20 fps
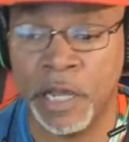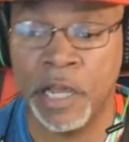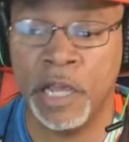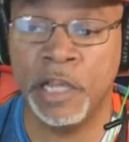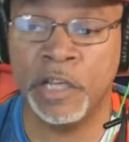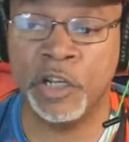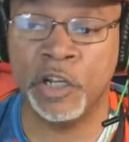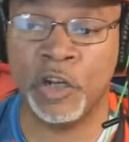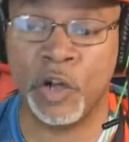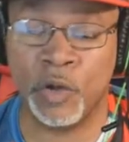
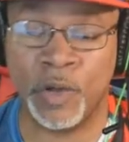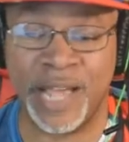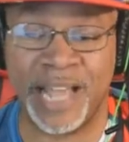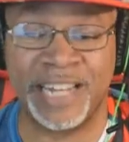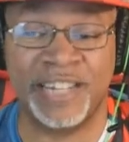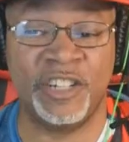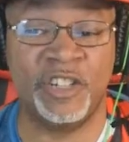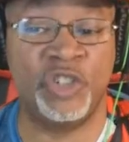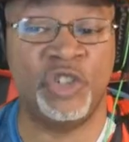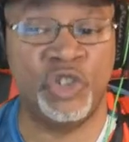You know, kind
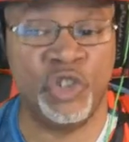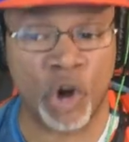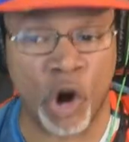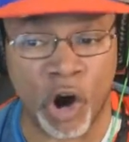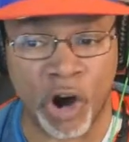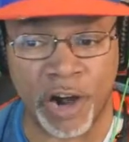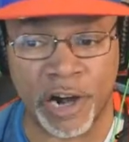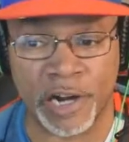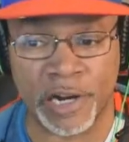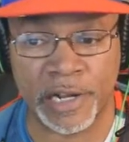of
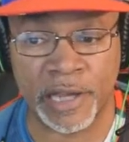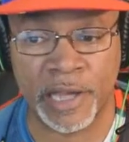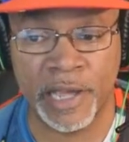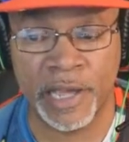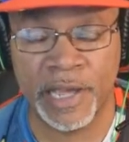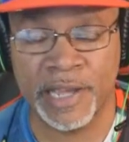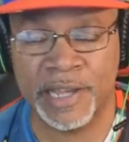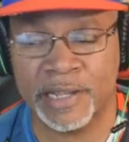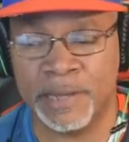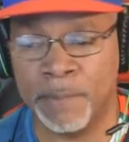dark,
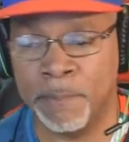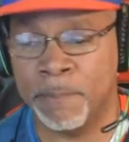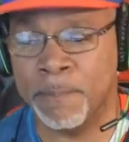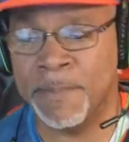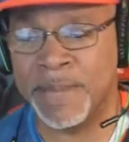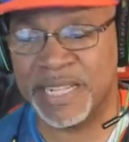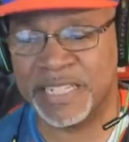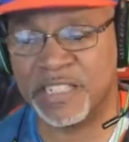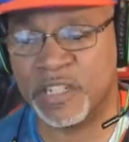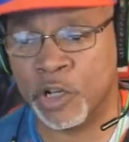
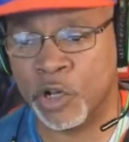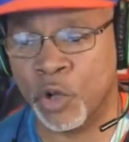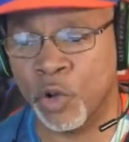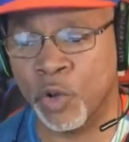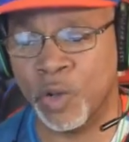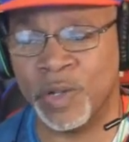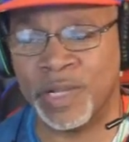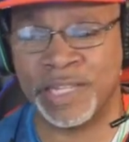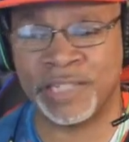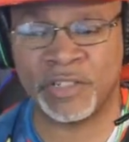
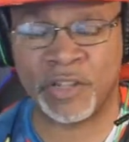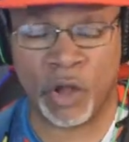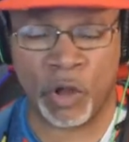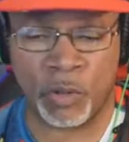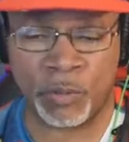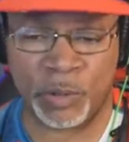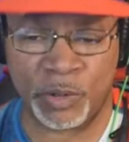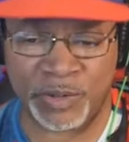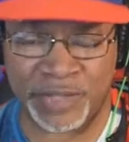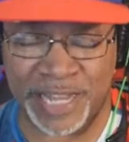mystical. It's
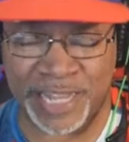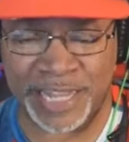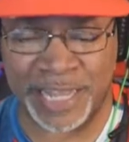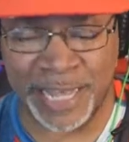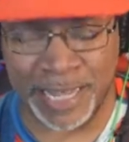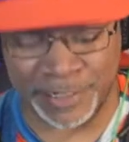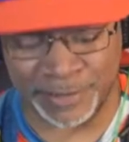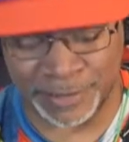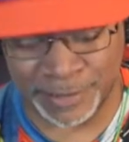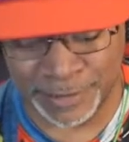almost like
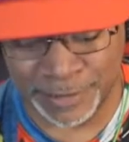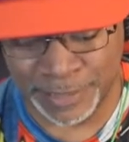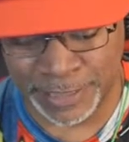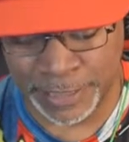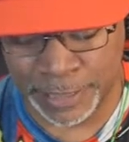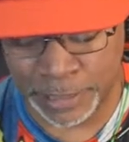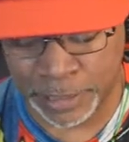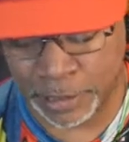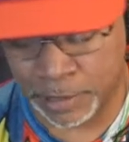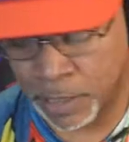
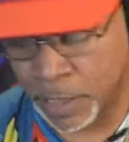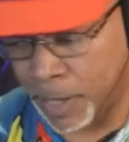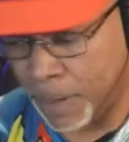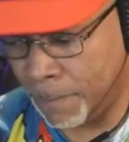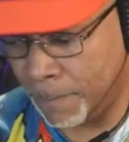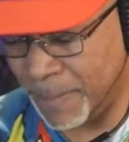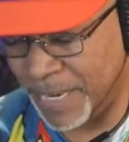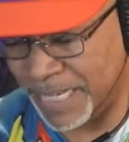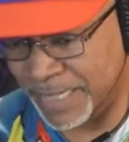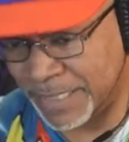Constantine
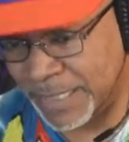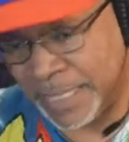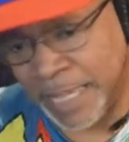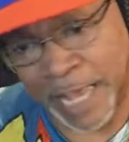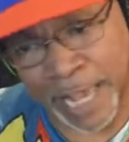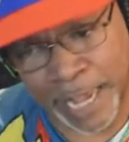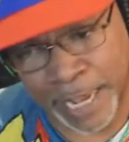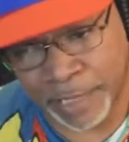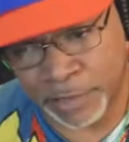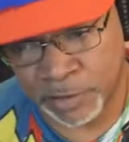meets The
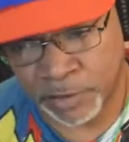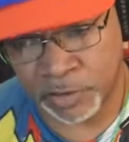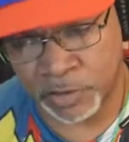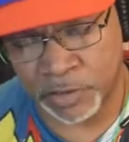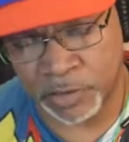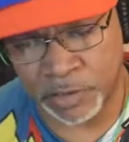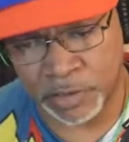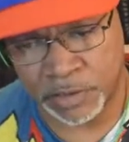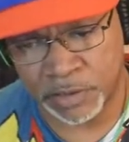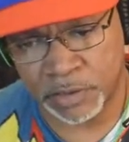
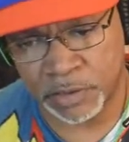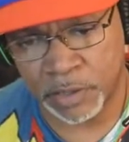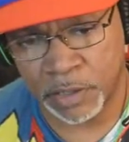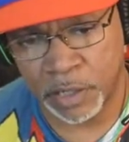Exorcist.